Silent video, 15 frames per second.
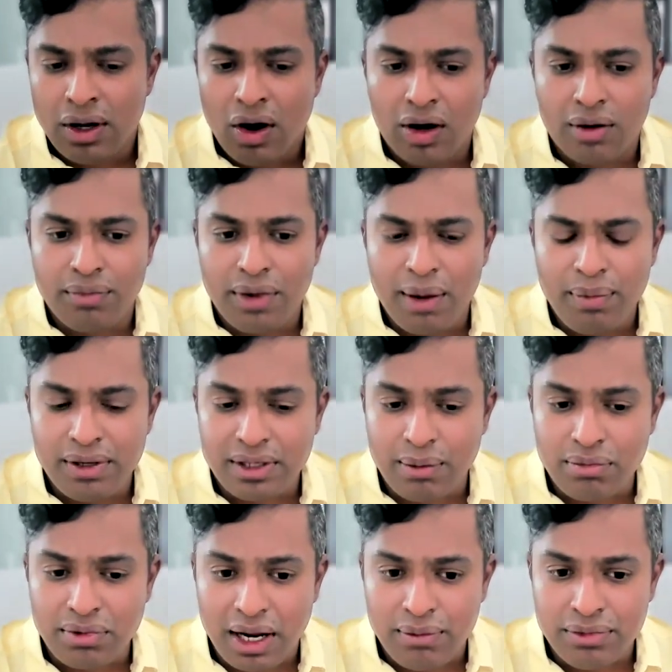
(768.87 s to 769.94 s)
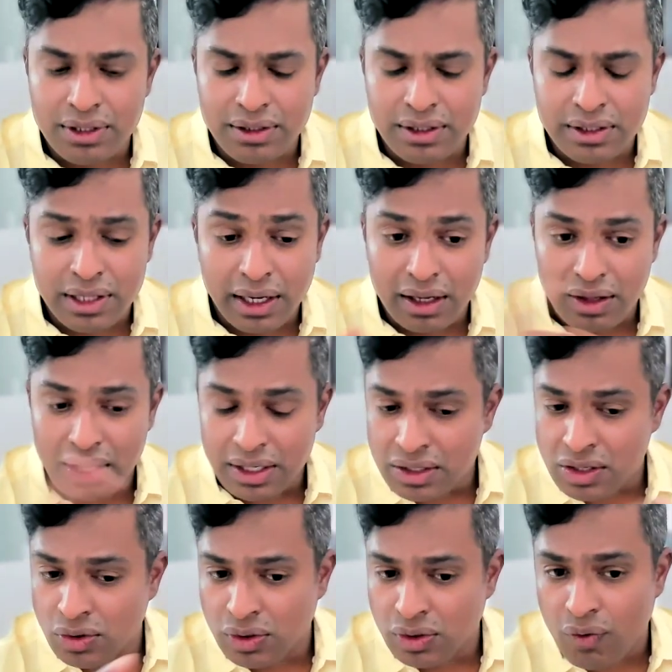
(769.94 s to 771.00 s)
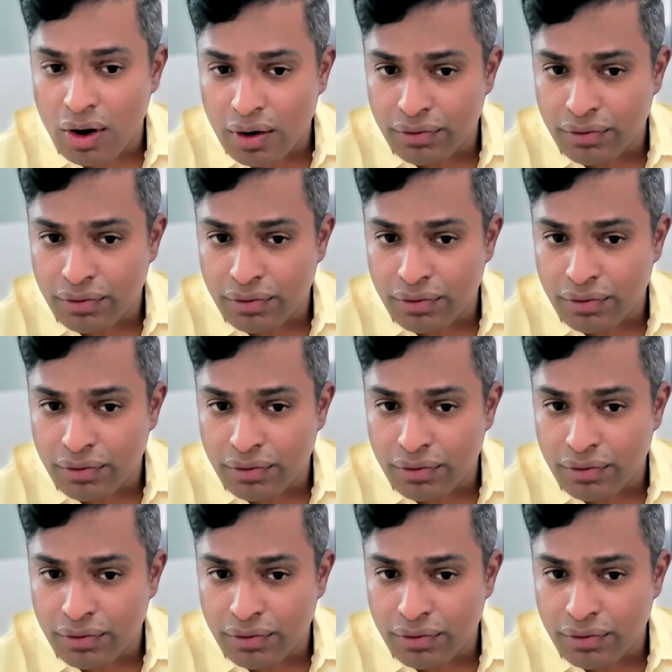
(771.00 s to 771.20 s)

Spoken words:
or maybe sometimes it is like that is also one